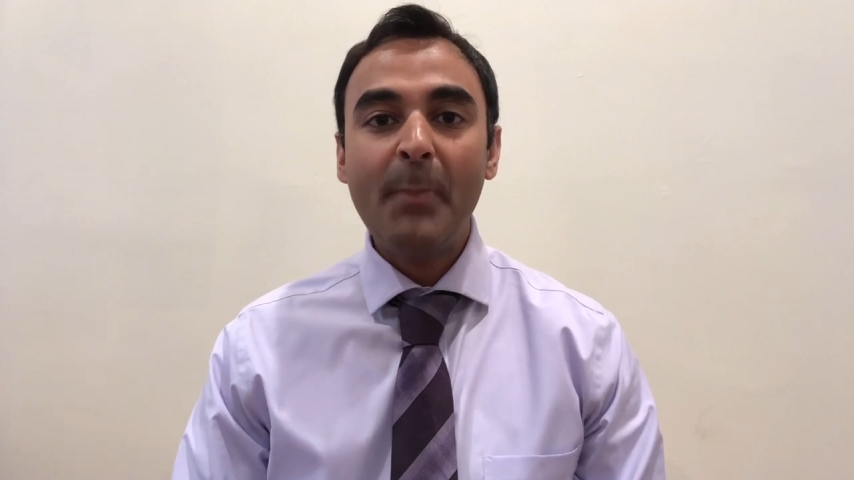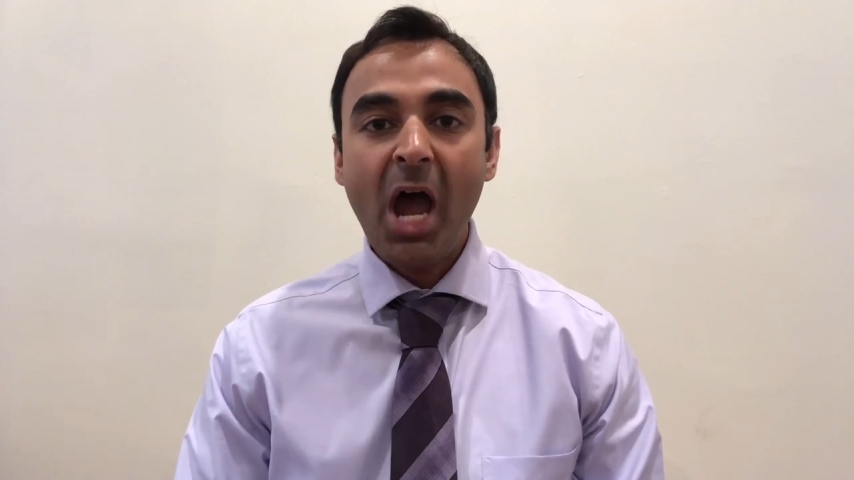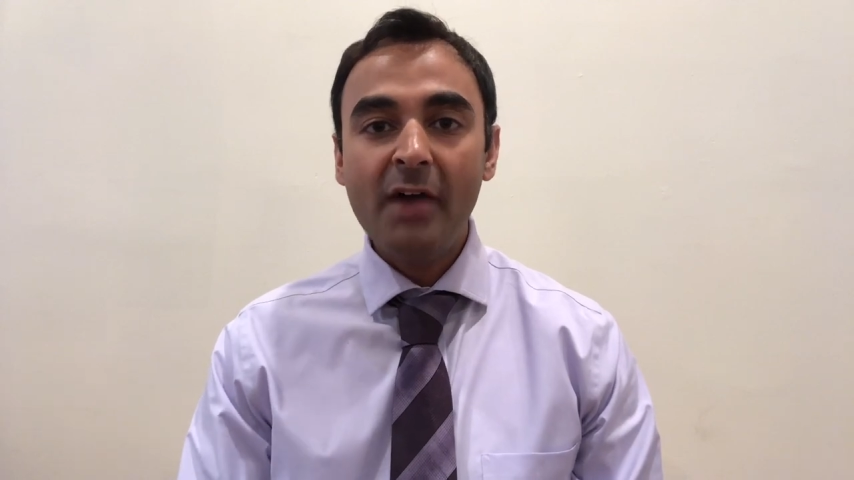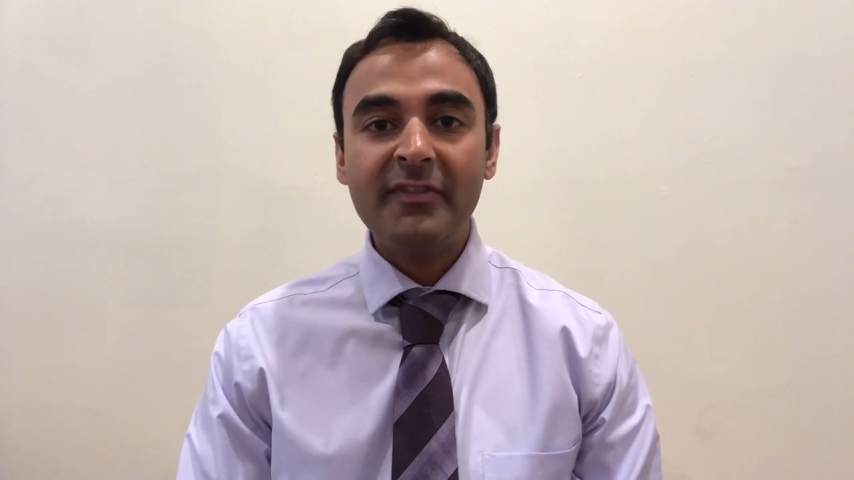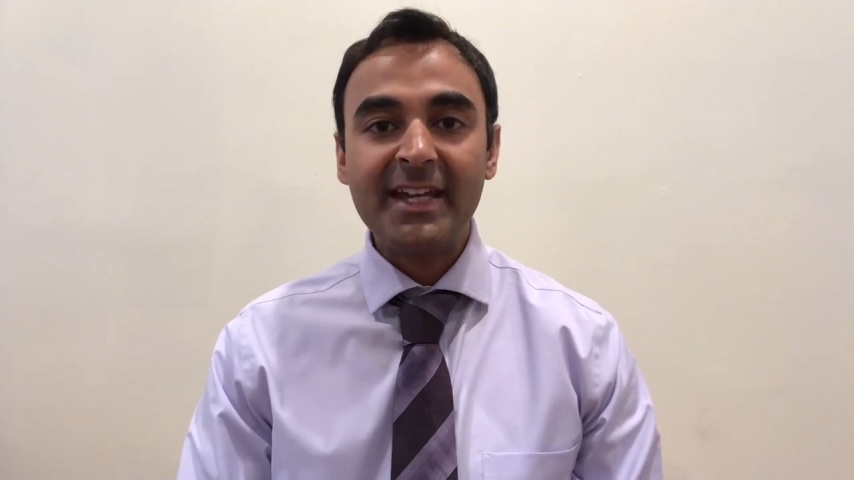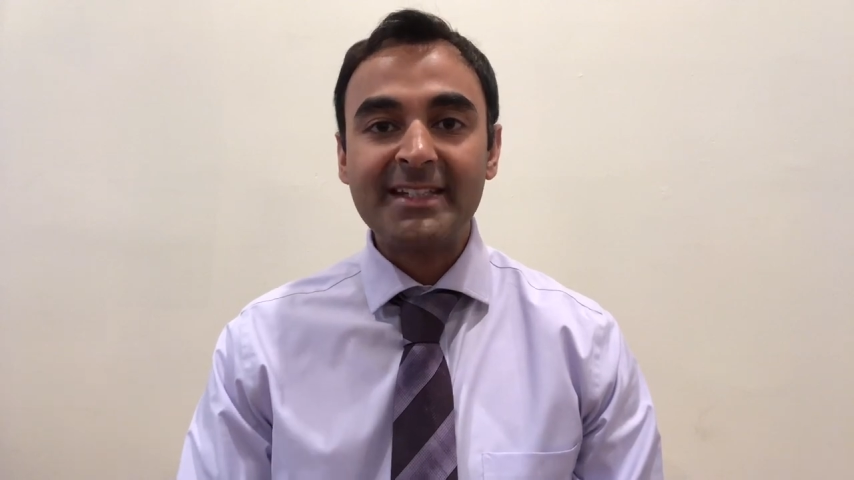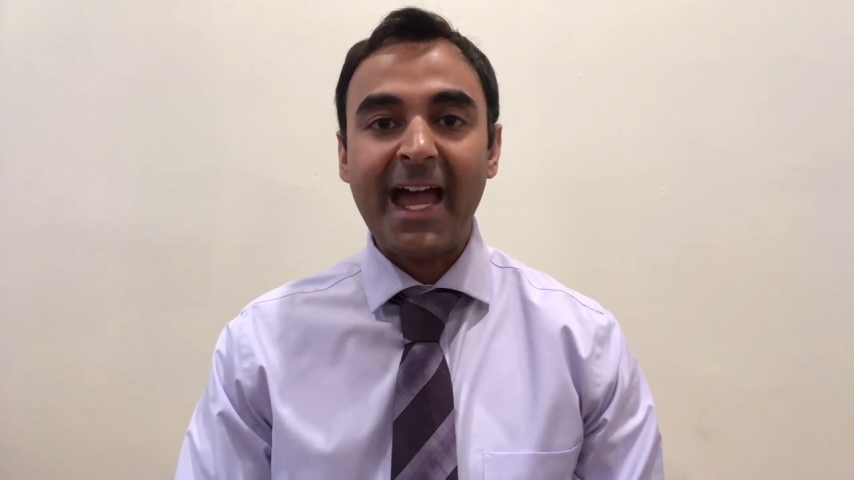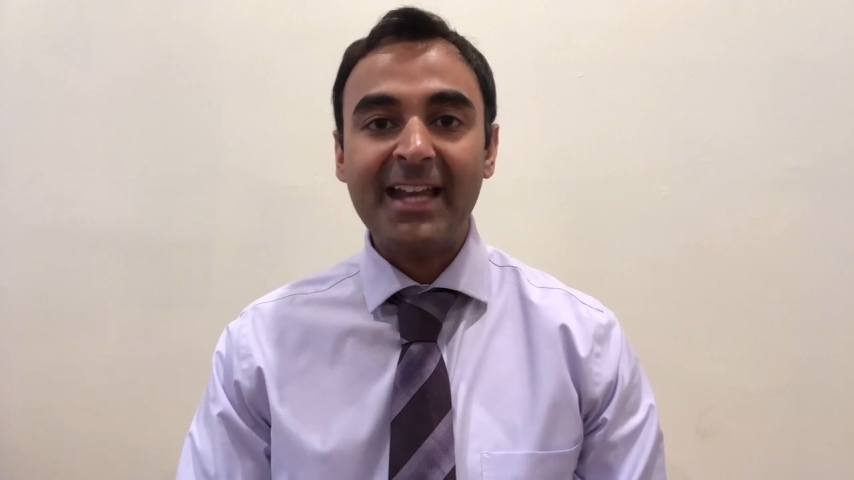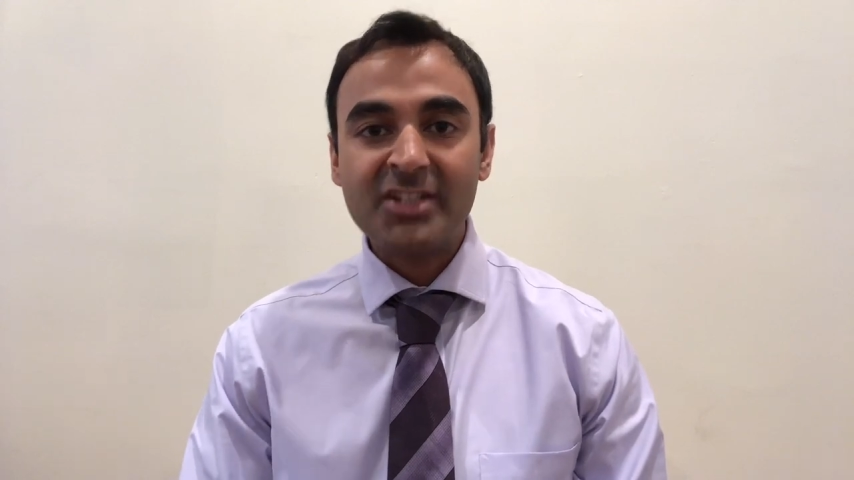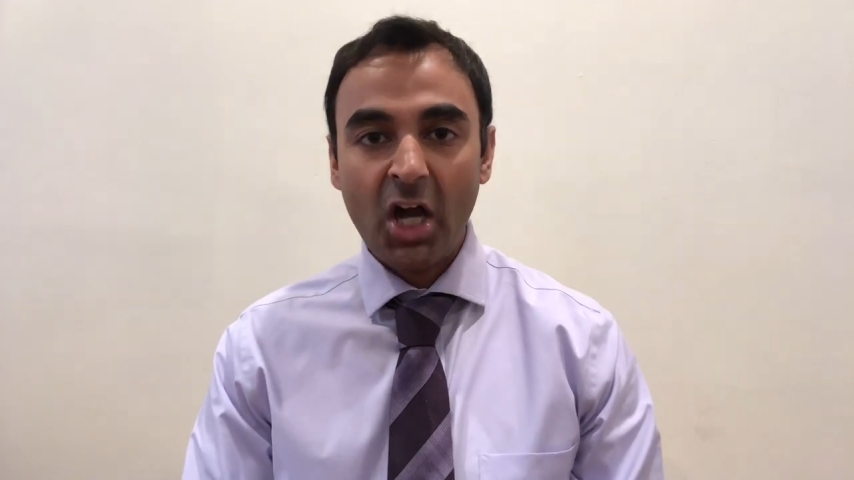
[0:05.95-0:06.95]
perfect
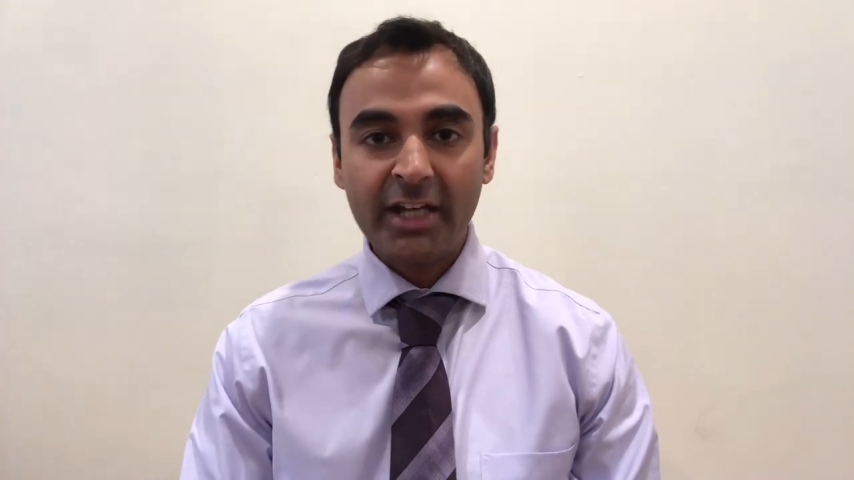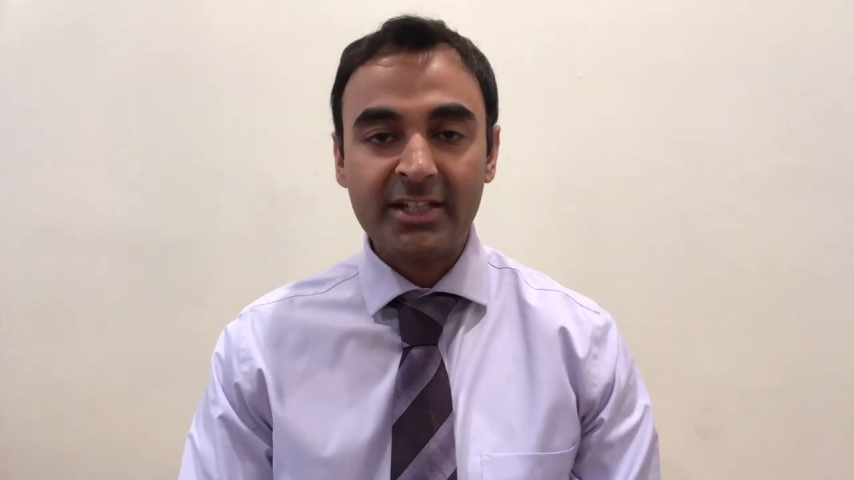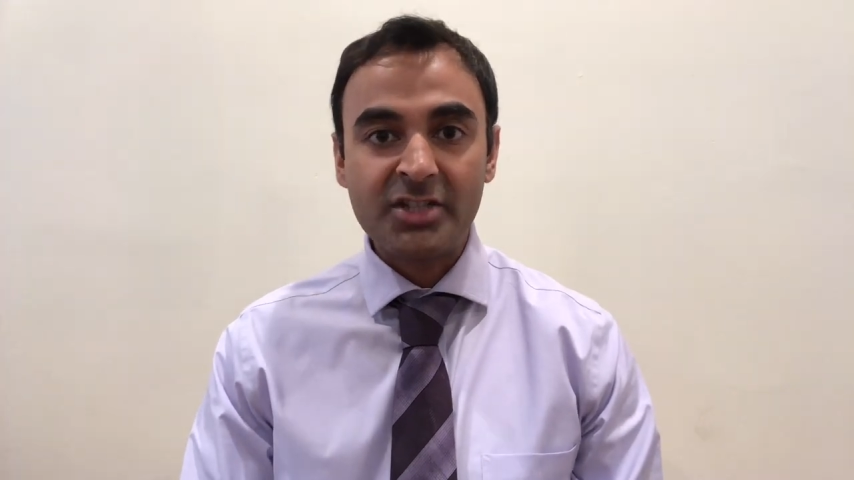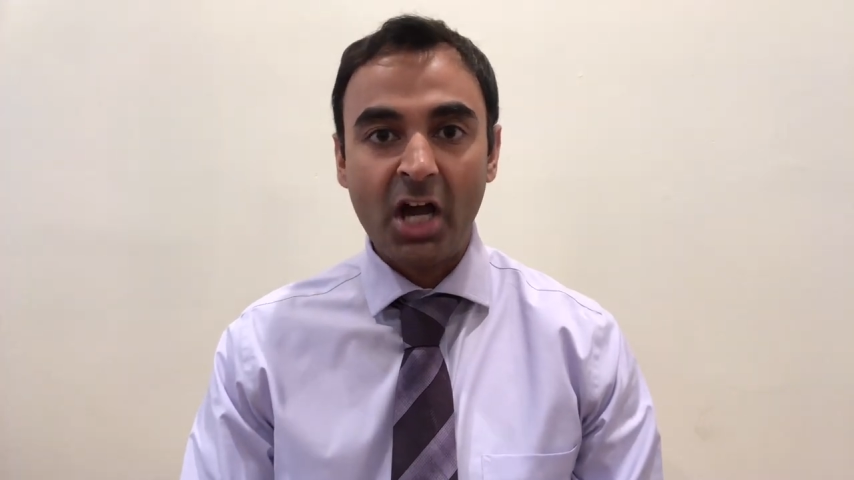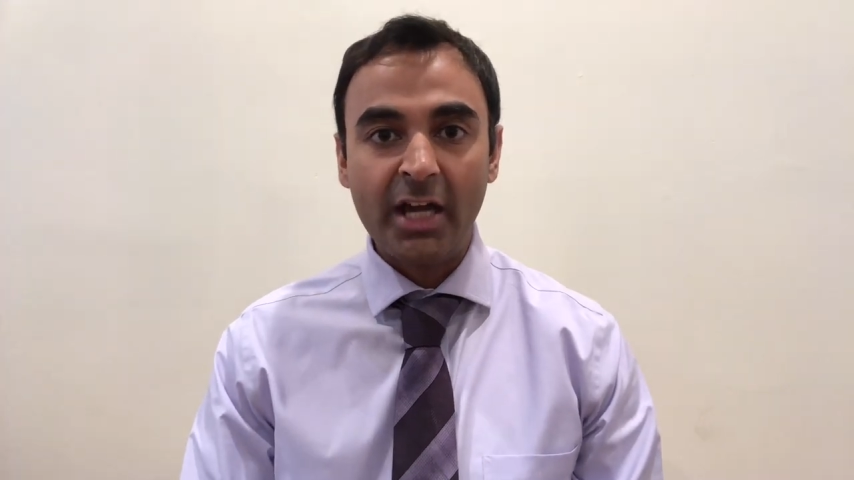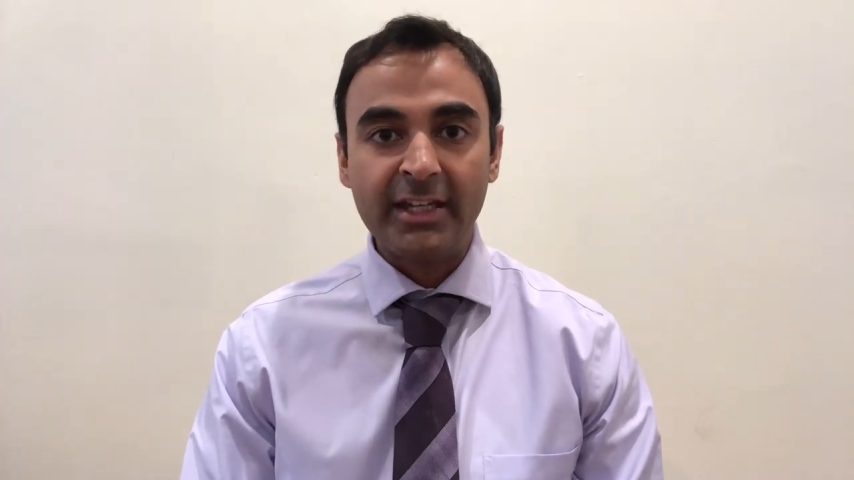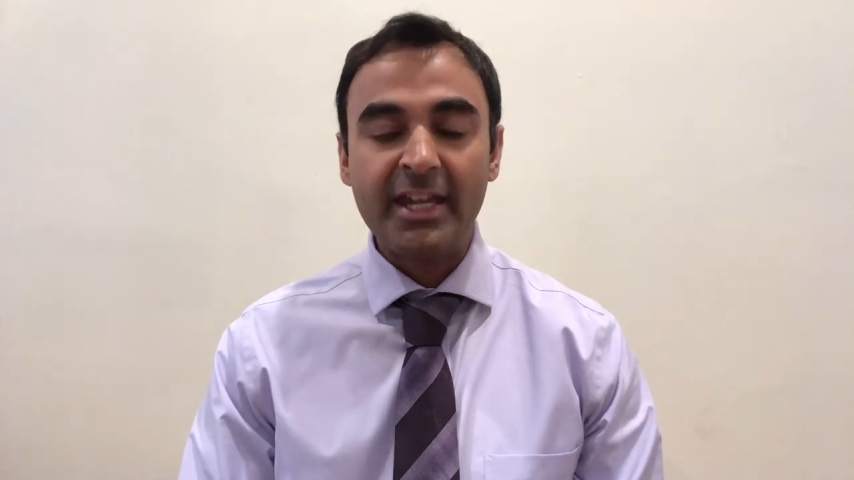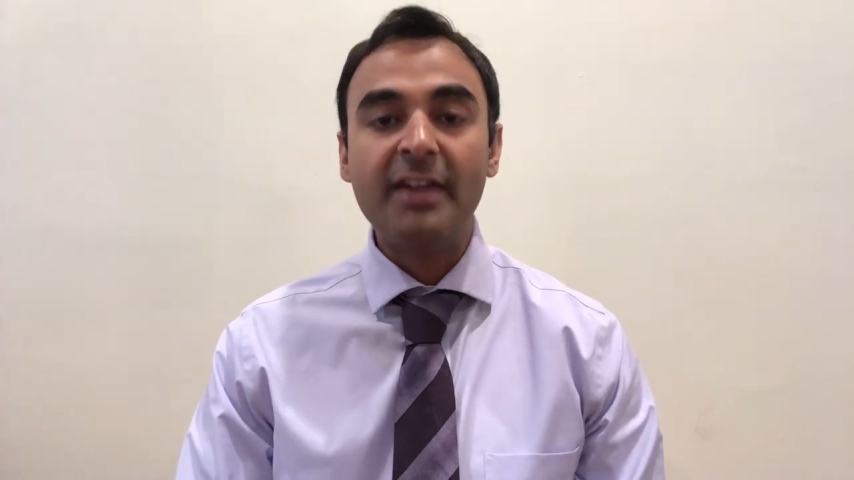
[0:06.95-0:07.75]
at tying a tie.